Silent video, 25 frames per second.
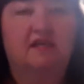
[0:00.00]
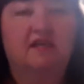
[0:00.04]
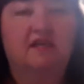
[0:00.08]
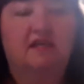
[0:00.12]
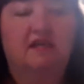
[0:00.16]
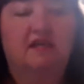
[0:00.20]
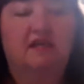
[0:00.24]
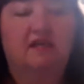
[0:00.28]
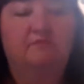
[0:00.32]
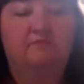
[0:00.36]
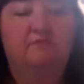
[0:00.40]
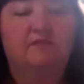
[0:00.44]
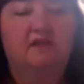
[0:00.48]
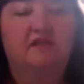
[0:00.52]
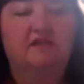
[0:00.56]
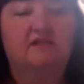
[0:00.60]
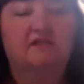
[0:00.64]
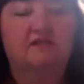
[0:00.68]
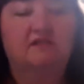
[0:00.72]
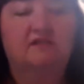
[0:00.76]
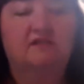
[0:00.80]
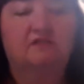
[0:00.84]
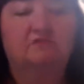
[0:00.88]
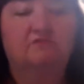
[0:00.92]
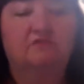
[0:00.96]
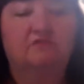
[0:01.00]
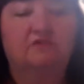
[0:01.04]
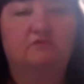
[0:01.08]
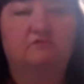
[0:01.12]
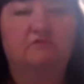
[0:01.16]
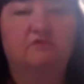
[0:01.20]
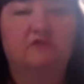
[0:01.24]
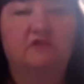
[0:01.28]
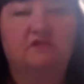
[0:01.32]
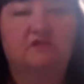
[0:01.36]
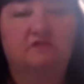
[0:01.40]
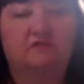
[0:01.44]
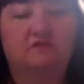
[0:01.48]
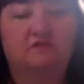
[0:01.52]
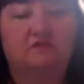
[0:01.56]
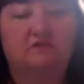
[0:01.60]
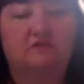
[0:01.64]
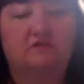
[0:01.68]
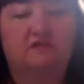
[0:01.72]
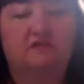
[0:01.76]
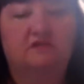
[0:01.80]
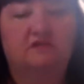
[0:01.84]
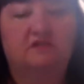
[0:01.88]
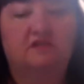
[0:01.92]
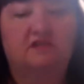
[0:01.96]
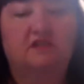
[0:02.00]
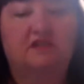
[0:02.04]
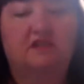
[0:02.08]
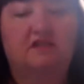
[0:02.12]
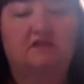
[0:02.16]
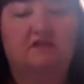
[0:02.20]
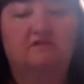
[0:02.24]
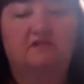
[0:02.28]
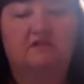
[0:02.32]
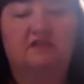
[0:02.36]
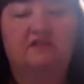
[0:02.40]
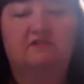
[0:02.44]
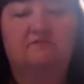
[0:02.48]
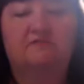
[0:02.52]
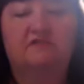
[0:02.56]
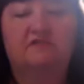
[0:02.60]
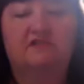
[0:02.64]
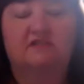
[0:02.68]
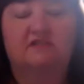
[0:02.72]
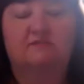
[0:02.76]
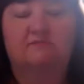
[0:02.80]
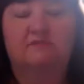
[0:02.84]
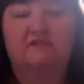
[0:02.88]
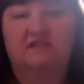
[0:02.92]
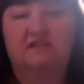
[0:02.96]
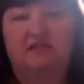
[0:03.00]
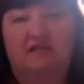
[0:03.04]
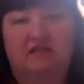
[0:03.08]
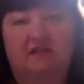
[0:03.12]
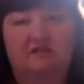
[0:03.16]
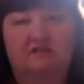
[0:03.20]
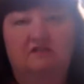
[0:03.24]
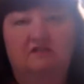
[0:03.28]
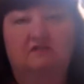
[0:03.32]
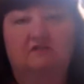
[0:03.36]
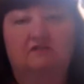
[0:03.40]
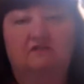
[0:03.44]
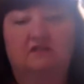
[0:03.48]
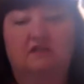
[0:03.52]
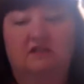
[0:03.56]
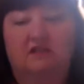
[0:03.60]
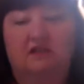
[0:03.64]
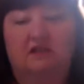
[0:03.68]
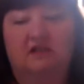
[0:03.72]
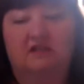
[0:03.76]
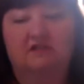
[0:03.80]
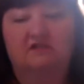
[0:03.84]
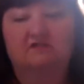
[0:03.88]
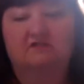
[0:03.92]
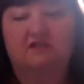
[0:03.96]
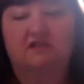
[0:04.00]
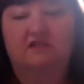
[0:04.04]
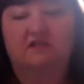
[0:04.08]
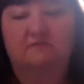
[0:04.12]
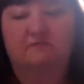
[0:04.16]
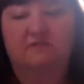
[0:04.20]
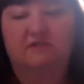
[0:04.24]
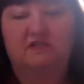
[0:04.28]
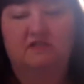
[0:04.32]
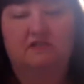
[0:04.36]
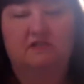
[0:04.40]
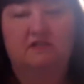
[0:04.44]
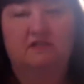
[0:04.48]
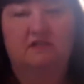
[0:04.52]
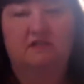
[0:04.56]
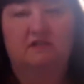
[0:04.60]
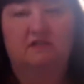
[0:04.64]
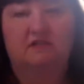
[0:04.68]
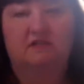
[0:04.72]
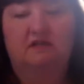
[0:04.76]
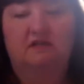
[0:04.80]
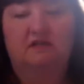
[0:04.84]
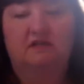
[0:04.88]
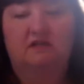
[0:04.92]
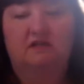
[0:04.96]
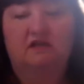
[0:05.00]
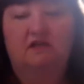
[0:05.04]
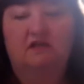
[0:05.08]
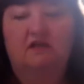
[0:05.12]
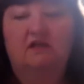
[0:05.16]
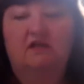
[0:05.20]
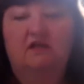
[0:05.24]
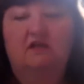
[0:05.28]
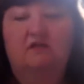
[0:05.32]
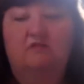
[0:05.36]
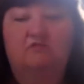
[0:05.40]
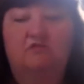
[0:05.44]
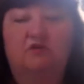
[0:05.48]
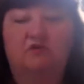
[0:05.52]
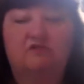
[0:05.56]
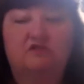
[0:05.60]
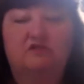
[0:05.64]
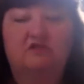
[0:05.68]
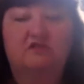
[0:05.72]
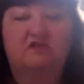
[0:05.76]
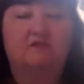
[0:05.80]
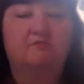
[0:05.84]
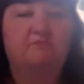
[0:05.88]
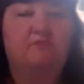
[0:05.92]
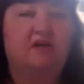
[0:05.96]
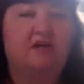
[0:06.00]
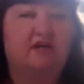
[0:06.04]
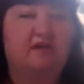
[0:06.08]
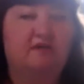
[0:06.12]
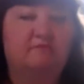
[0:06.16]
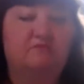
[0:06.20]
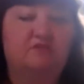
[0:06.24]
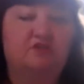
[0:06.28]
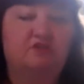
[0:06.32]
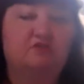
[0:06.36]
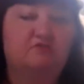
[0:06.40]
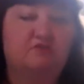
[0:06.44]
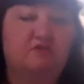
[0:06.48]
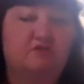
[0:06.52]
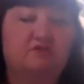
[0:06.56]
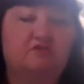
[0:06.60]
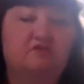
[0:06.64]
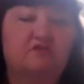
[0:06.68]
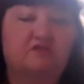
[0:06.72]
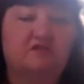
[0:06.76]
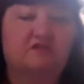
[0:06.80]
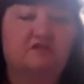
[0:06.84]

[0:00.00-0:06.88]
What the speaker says: and masking will return to counties with substantial and high transmission. Most of the bottom 2/3 of